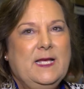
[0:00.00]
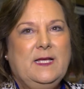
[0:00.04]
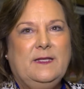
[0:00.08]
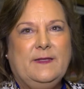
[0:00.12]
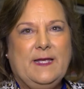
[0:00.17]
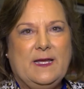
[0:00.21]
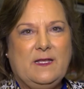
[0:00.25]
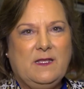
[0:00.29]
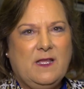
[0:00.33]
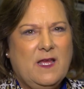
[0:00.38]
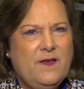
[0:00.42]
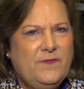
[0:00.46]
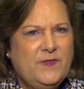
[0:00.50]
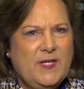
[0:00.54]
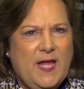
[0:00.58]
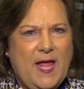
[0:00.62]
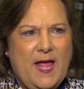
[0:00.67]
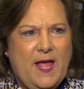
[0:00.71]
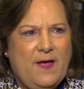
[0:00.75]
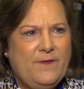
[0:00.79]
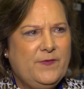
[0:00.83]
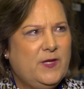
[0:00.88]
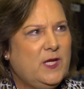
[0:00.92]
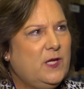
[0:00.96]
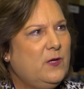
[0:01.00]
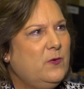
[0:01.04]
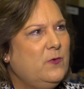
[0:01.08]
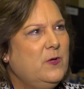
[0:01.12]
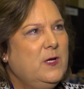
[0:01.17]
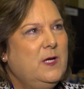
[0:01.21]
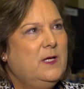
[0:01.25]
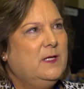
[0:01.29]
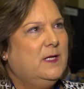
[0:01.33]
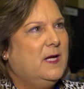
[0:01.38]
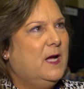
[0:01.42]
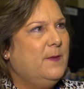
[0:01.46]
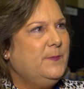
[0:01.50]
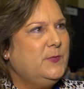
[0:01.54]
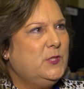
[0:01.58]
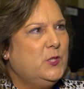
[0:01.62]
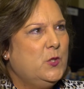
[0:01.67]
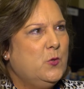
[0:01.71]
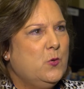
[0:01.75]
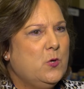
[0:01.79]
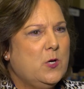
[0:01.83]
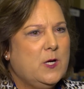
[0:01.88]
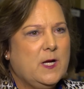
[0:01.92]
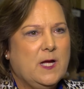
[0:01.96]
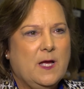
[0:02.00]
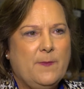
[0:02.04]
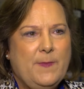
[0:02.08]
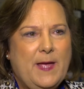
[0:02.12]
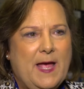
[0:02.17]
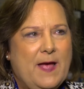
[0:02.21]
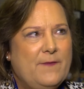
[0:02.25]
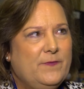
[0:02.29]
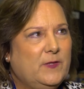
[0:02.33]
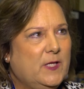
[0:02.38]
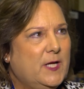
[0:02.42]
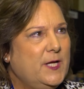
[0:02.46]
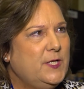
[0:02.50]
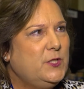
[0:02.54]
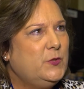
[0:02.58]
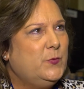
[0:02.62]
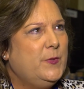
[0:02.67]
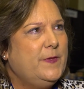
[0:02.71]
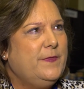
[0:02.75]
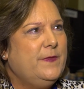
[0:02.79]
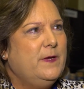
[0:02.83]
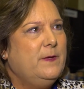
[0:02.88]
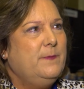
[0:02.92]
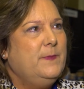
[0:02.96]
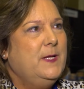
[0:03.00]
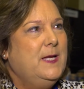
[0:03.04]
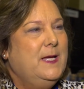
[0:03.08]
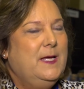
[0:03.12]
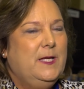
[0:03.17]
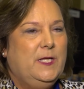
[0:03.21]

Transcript: They'd love to have you. Come tour, come have lunch with them.